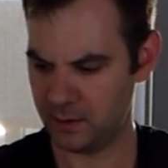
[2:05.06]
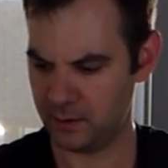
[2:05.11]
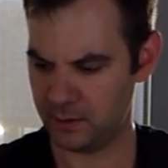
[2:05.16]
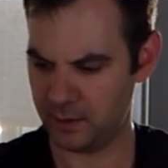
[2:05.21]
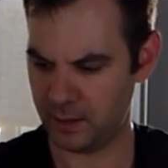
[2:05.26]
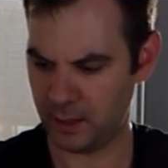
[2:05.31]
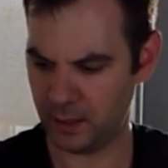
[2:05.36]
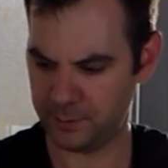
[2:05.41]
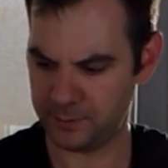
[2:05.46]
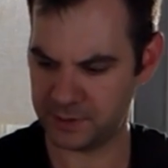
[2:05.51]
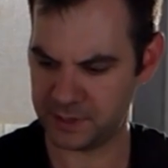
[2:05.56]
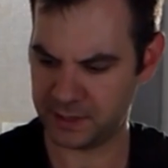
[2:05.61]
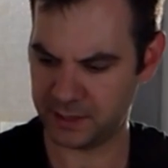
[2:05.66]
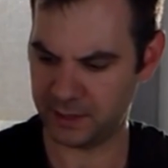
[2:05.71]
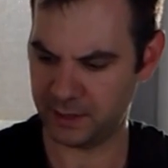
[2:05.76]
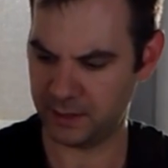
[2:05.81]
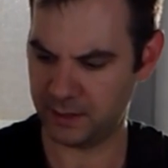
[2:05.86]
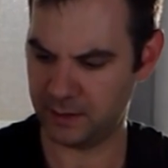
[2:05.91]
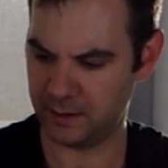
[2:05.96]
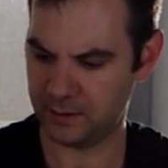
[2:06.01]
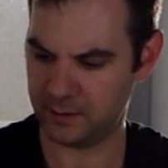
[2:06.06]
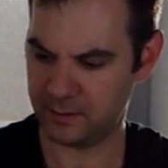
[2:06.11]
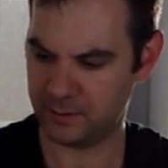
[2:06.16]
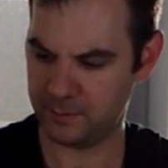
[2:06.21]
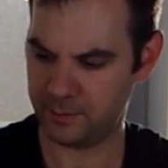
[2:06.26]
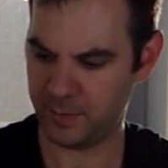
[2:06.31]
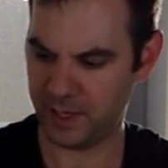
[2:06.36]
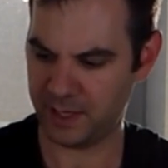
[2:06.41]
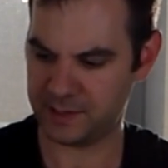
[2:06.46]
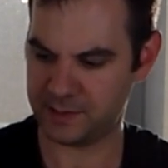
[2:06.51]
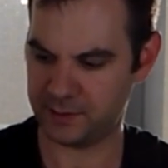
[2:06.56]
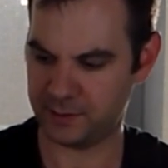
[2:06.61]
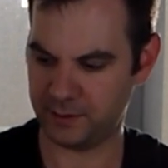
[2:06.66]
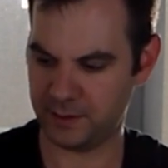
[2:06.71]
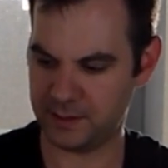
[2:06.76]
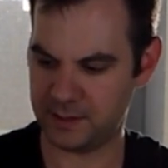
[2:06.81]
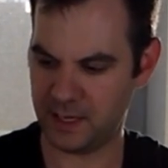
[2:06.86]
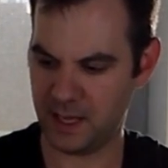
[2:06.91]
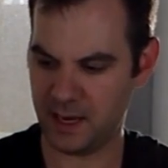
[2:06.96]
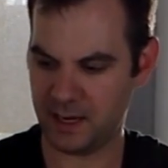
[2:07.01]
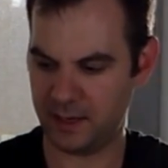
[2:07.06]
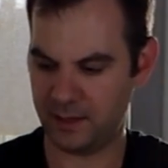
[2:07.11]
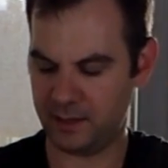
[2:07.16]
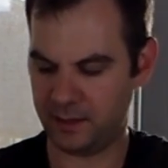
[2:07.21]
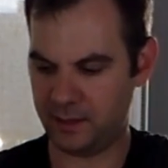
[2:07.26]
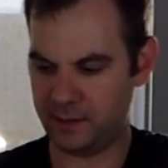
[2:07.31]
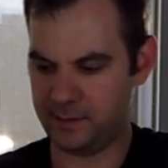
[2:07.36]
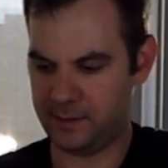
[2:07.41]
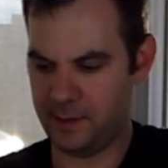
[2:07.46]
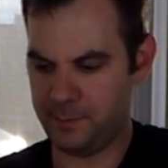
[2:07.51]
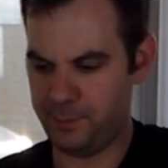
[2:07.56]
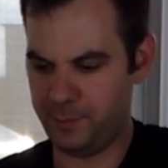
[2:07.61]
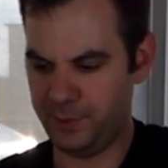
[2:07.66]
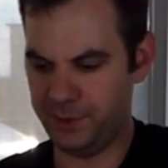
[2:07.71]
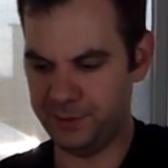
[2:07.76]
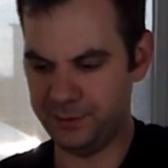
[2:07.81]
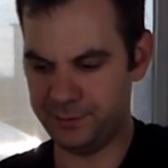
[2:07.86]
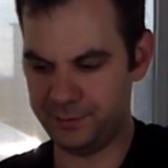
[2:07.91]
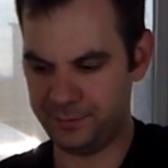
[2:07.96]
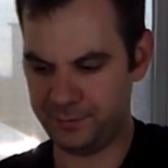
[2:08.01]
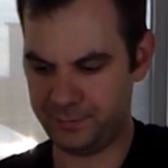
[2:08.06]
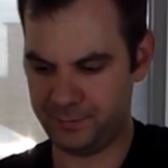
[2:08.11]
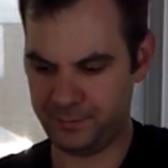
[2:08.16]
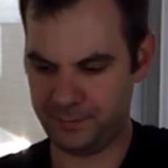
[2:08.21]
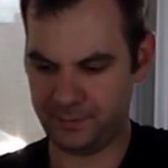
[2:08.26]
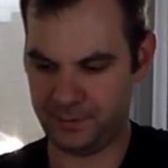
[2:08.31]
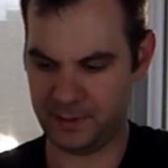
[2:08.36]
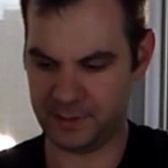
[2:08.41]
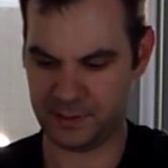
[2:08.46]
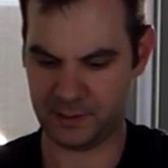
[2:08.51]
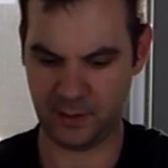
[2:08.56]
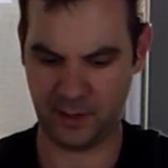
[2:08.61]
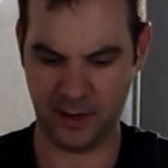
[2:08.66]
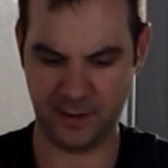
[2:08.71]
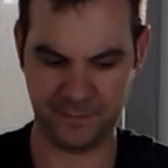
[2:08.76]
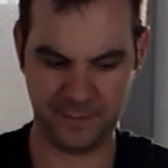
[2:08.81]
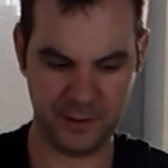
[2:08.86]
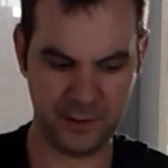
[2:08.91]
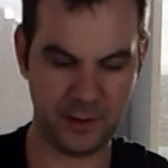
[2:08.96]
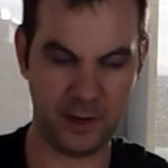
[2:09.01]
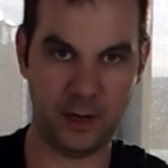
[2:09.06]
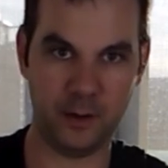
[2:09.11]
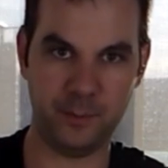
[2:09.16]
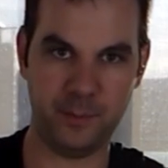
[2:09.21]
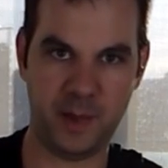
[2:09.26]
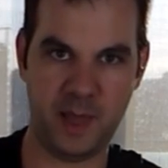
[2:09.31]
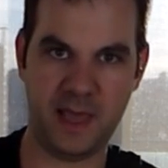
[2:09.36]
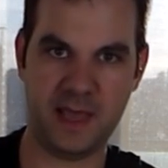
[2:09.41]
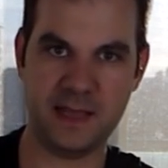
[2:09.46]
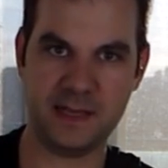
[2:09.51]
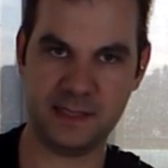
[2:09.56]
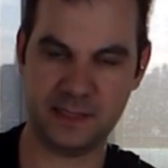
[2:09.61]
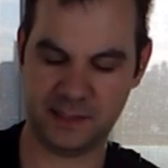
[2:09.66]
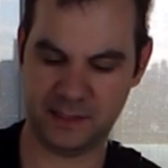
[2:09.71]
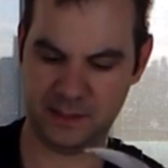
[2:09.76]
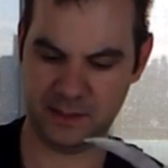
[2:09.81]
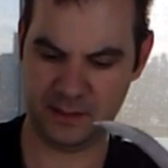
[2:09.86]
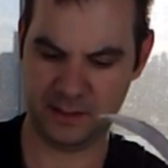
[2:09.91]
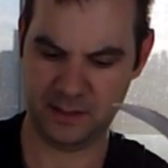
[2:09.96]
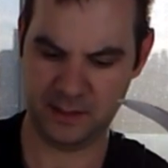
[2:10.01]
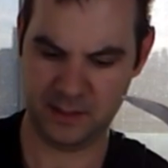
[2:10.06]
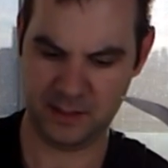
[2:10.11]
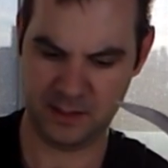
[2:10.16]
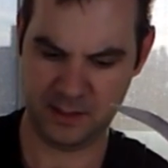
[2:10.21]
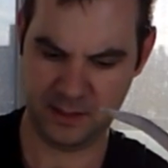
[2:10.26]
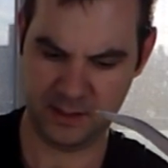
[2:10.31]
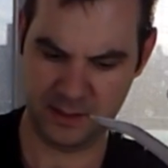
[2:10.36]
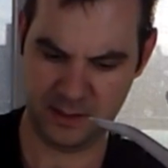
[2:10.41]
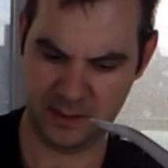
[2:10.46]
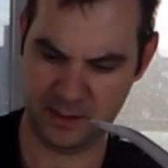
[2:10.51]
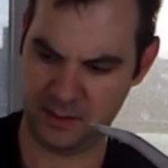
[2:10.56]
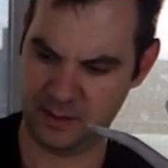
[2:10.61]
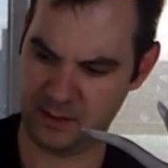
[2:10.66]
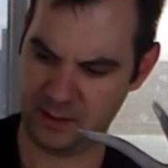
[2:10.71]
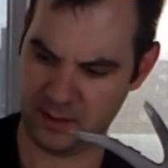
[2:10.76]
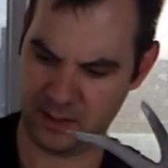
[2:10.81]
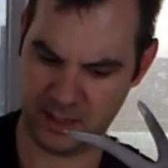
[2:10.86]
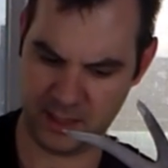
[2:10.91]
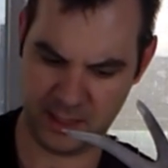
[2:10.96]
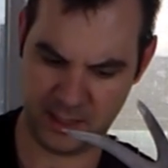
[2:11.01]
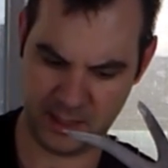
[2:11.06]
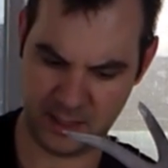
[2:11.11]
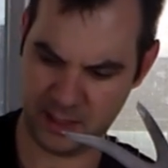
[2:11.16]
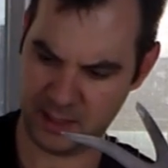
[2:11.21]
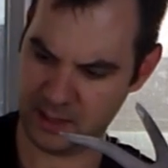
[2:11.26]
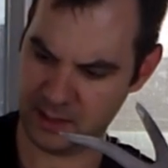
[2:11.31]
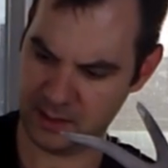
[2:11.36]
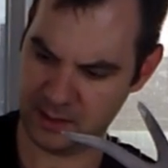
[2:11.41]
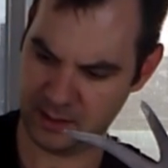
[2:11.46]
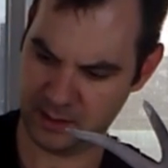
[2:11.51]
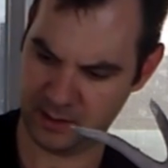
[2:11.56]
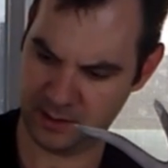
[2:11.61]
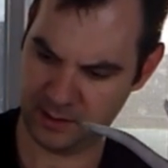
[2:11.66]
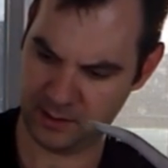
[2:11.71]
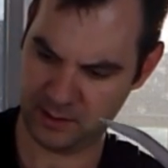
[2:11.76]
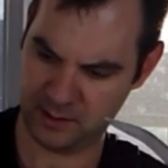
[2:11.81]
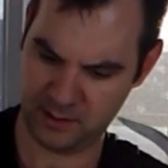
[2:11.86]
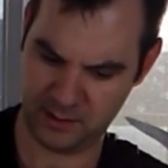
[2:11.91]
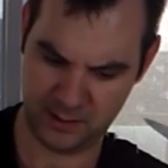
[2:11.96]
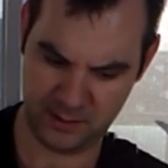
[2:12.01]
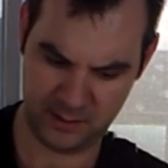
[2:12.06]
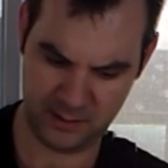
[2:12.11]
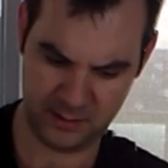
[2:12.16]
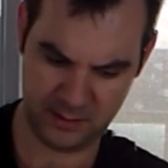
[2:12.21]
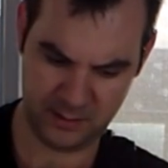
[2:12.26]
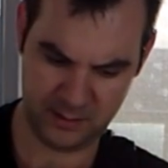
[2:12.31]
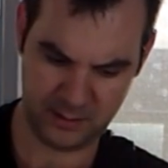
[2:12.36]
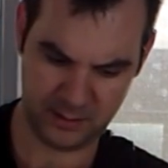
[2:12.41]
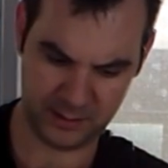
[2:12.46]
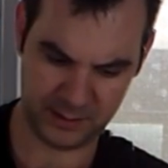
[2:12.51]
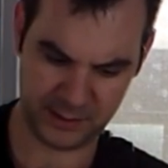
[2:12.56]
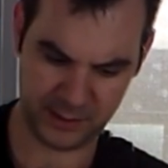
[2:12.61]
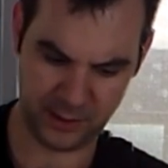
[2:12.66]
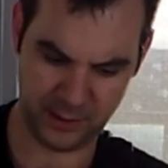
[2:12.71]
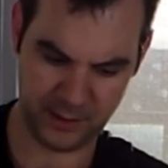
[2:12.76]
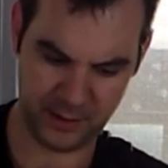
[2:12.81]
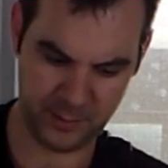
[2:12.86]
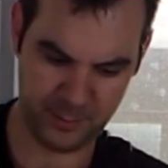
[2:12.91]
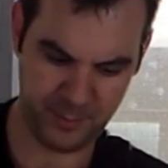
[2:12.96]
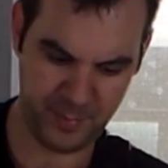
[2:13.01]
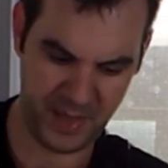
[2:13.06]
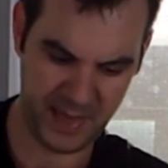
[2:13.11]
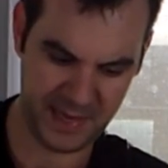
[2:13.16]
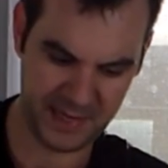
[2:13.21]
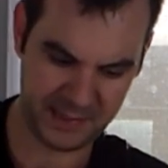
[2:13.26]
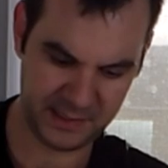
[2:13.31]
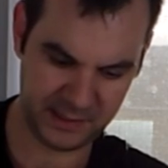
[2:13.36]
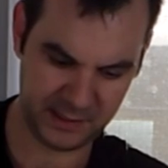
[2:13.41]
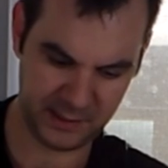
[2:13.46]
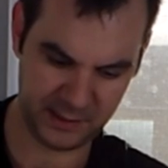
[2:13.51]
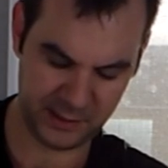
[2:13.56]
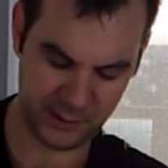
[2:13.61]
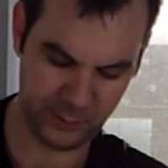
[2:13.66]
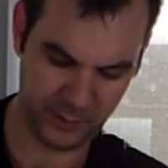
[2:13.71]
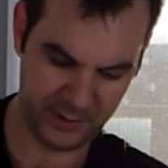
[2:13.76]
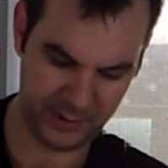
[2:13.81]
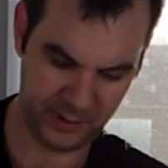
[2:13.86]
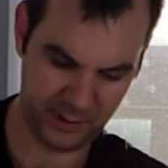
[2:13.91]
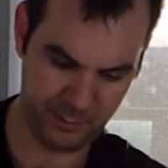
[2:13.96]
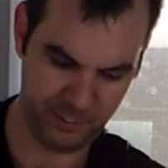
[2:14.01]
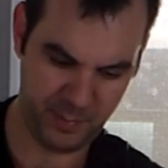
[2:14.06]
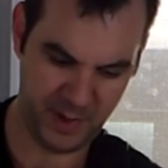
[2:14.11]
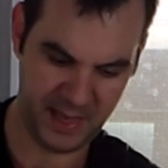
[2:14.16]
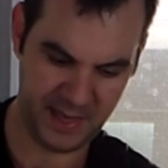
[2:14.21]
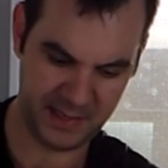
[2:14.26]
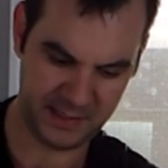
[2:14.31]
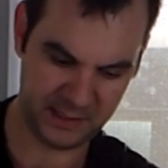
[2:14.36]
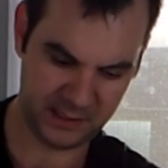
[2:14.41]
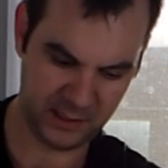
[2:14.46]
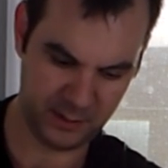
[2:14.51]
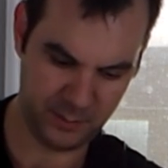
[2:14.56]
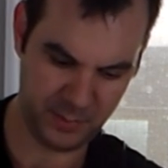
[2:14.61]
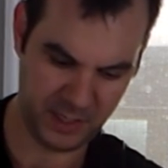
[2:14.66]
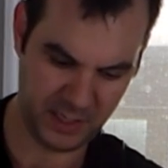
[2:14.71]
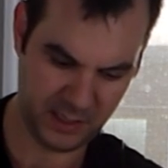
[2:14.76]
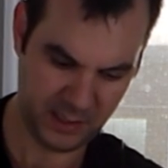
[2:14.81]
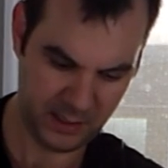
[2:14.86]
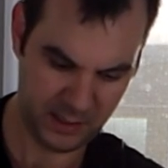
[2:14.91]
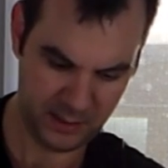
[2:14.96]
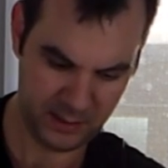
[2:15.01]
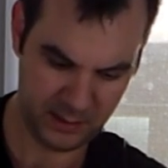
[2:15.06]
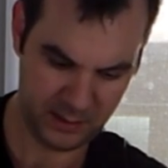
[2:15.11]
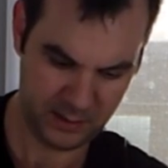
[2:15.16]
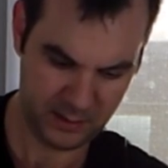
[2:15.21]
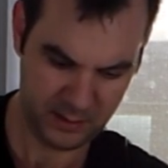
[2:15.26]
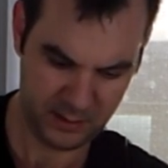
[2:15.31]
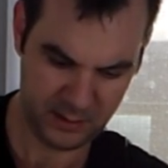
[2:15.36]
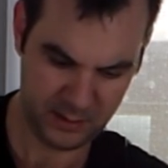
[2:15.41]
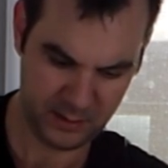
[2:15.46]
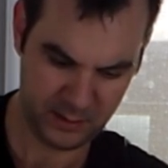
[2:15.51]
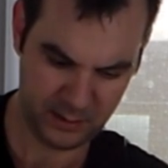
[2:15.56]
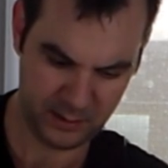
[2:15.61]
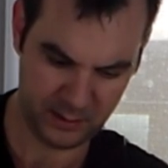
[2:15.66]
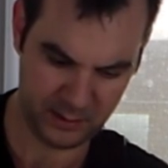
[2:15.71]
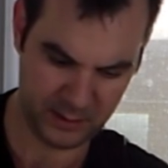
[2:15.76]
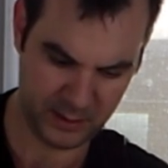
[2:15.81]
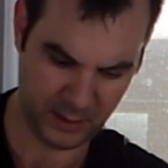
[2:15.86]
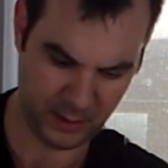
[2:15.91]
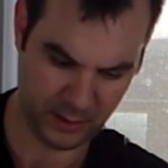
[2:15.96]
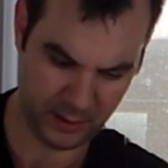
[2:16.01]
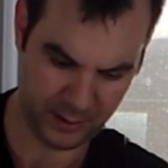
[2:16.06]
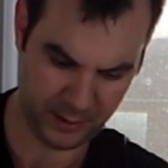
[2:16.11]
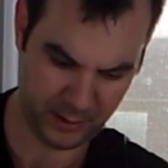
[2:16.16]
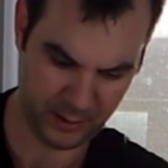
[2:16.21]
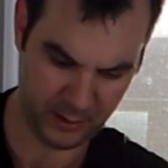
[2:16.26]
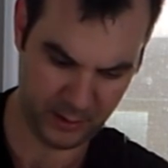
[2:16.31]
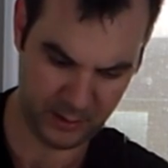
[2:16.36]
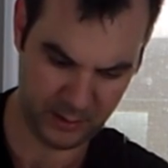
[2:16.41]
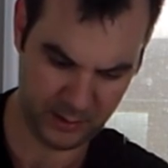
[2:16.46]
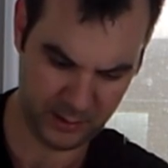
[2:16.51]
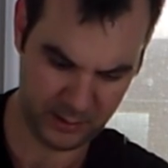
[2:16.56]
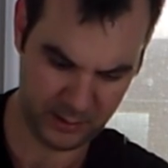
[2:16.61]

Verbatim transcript: Now I'm just gonna basically take a clump of this coffee ground paste and I'll start at the base because you want the base to be darker